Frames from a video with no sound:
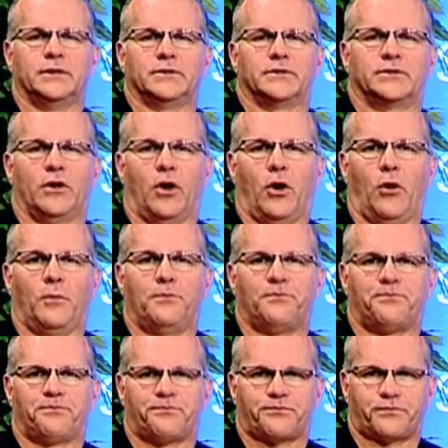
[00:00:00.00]
So
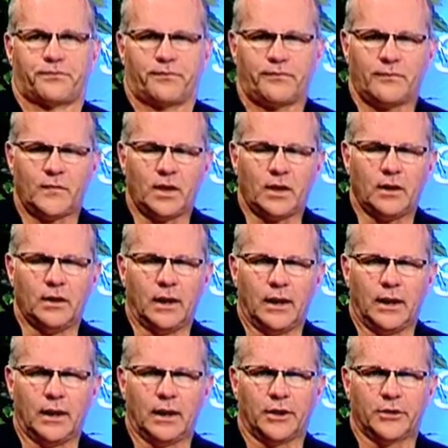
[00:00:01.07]

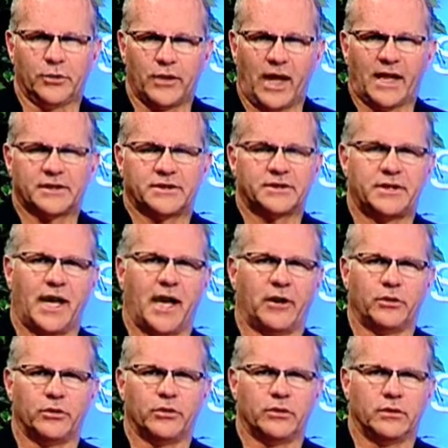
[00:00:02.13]
uh, under that
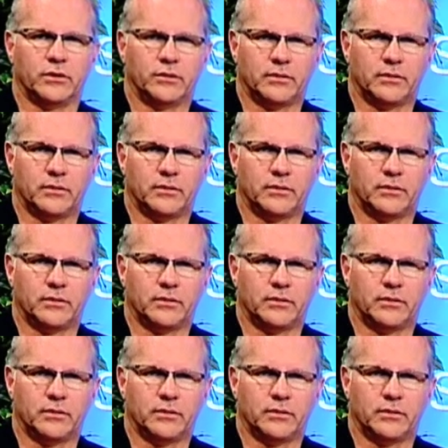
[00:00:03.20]
standard,